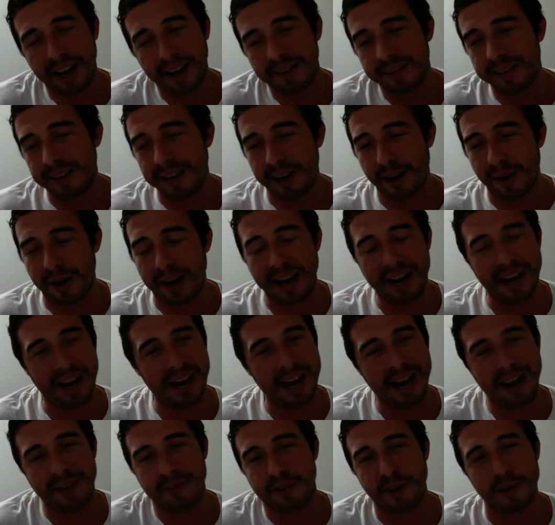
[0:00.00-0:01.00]
I
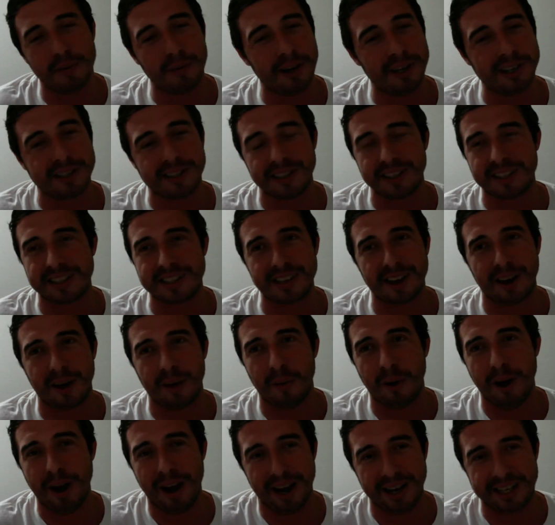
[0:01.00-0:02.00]
have to eventually start
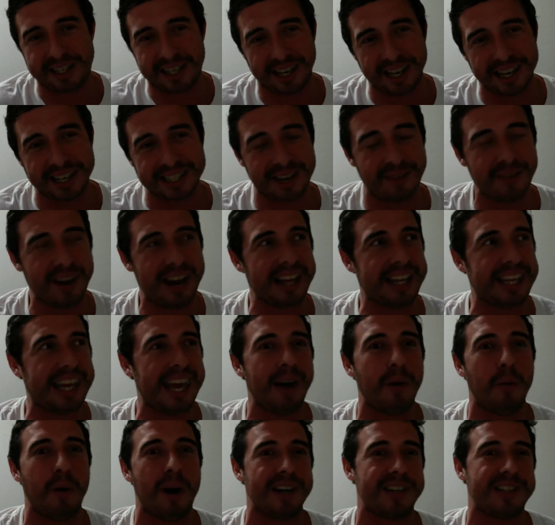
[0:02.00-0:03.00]
watching this. I mean, I
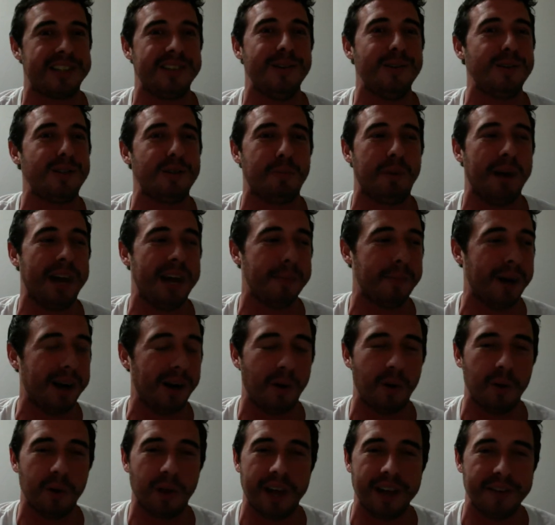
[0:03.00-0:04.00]
can't watch New Japan my
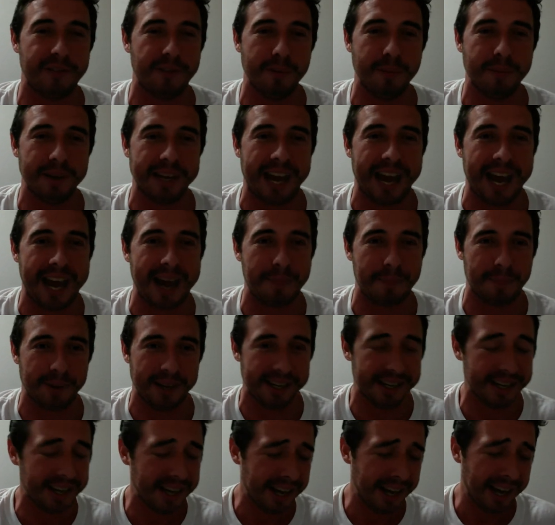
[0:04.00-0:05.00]
whole life and be
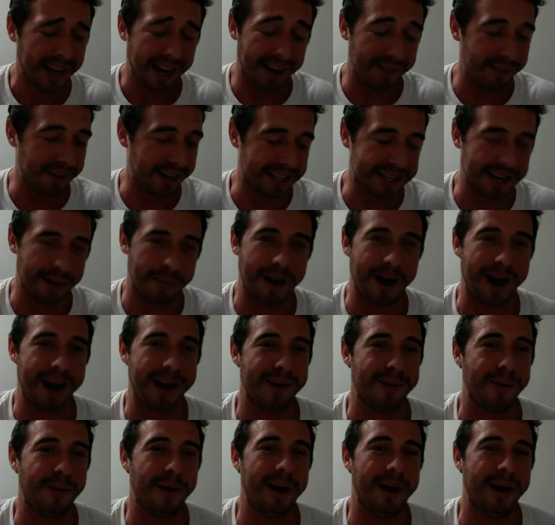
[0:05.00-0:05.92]
happy. I mean, come on.